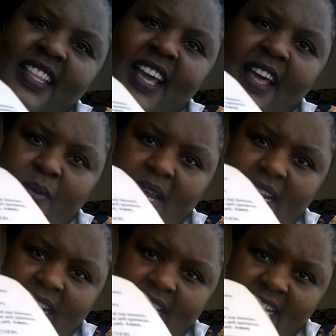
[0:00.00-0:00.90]
the other
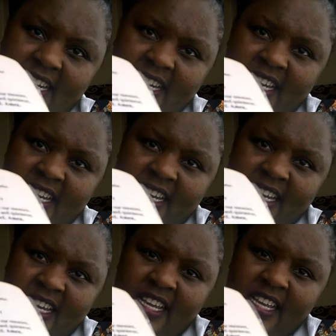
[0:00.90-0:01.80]
one.
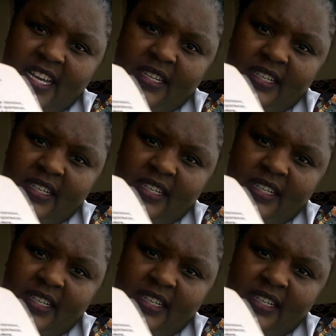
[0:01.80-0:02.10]
Yeah.